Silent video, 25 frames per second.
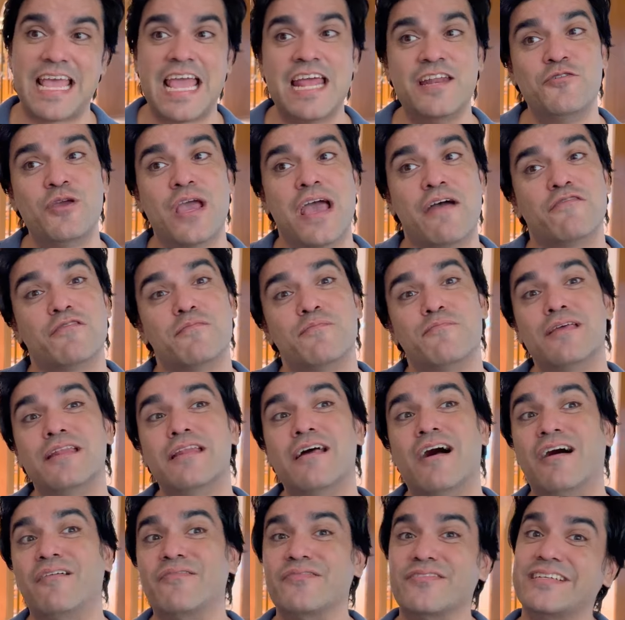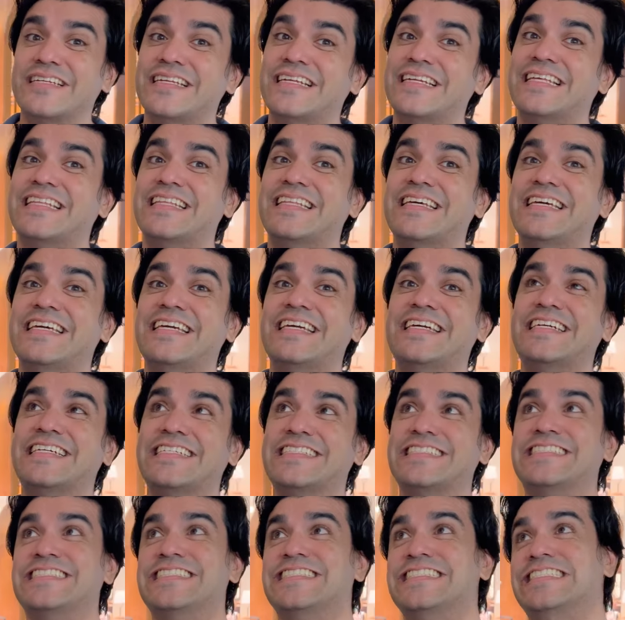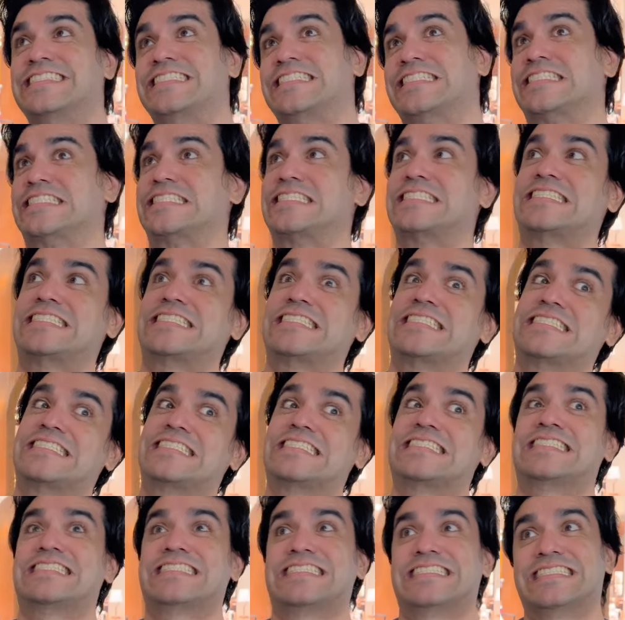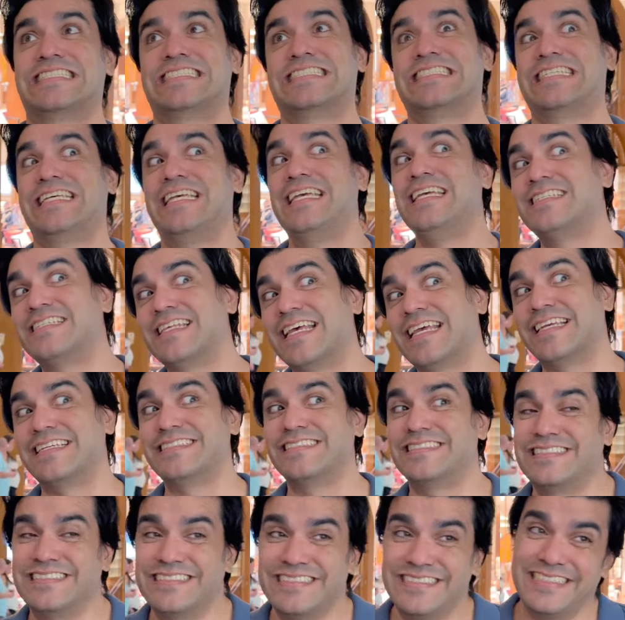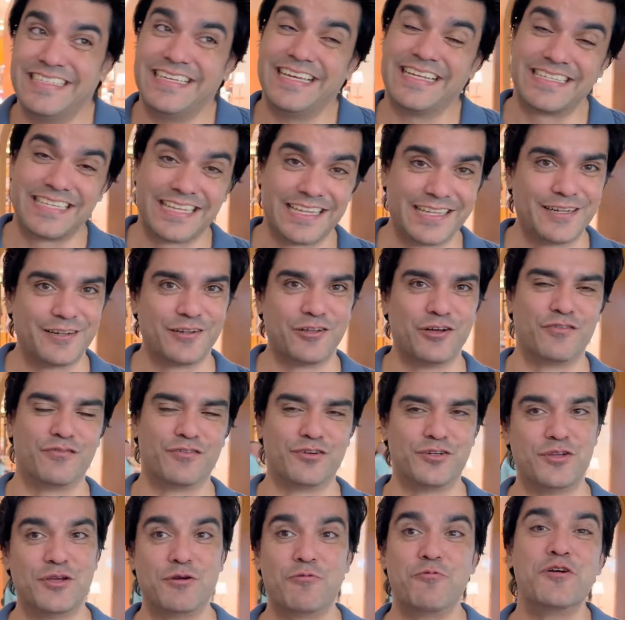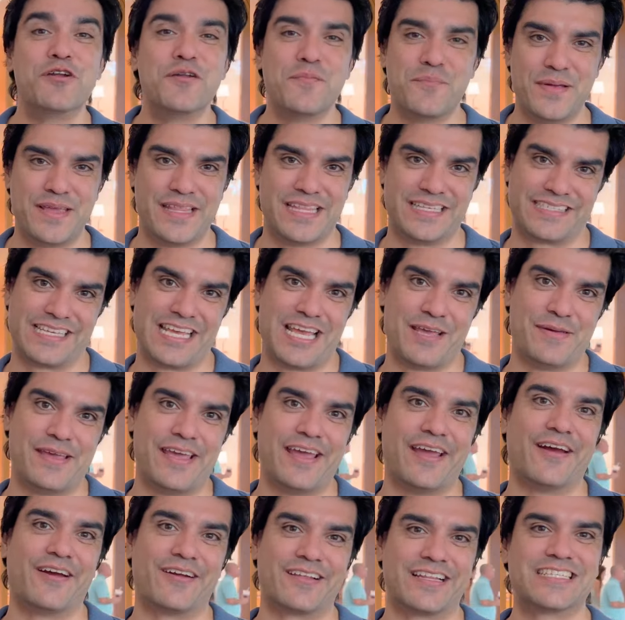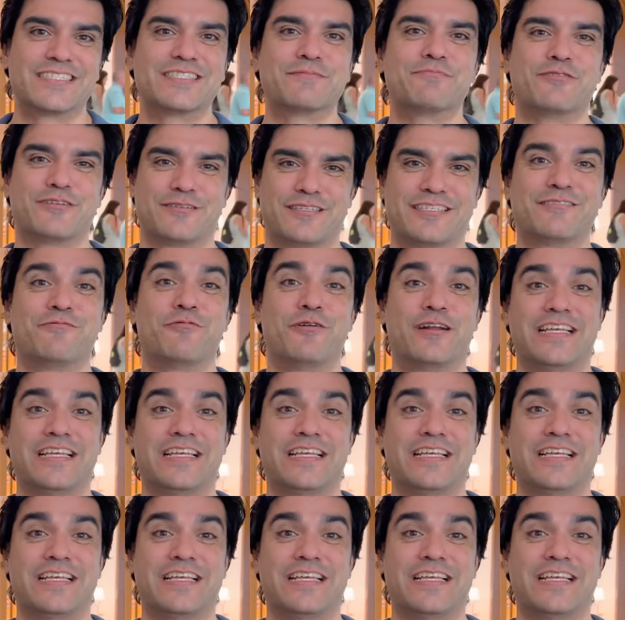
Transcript: and you haven't been offered anything, he's like, it's a little overdue. It wouldn't be the same here. That's what he said.